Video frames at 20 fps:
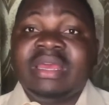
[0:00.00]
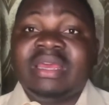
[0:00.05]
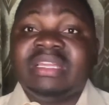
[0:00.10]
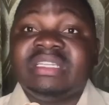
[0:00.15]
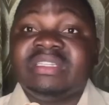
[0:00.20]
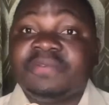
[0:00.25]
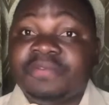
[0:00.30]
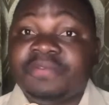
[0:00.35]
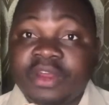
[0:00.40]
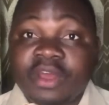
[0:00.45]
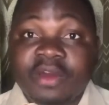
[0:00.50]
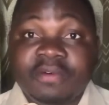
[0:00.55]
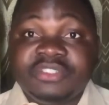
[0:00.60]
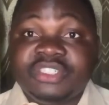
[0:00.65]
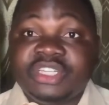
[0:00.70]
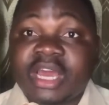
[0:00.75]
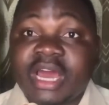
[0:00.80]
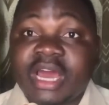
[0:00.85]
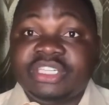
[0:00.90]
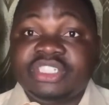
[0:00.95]
It's free of
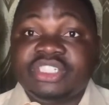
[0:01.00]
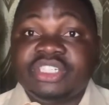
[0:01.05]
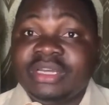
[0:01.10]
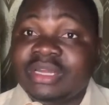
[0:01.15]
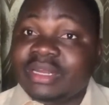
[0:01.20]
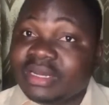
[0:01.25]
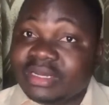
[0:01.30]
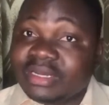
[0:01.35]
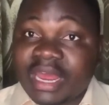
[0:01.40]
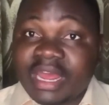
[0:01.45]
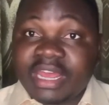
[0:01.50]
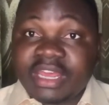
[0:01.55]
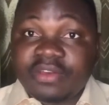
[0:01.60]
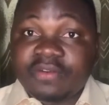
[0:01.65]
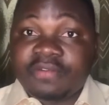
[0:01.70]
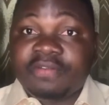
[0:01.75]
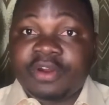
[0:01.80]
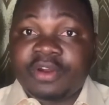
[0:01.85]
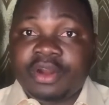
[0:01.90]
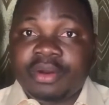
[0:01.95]
charge. Thank
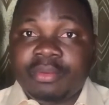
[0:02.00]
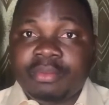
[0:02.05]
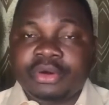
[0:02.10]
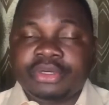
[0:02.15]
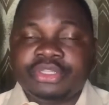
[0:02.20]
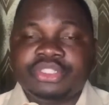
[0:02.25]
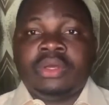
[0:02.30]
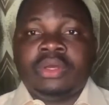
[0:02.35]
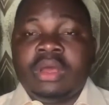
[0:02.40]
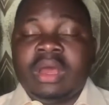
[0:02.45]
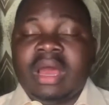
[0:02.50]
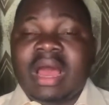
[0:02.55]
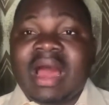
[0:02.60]
you very much.